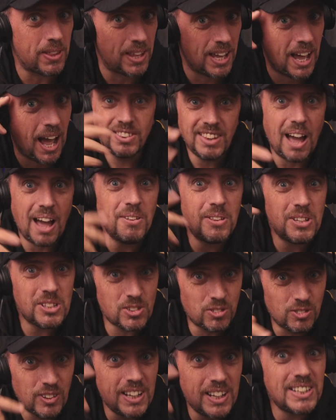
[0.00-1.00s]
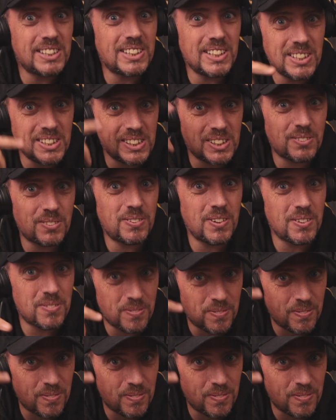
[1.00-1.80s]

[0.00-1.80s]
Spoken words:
it. Now there's reasons for...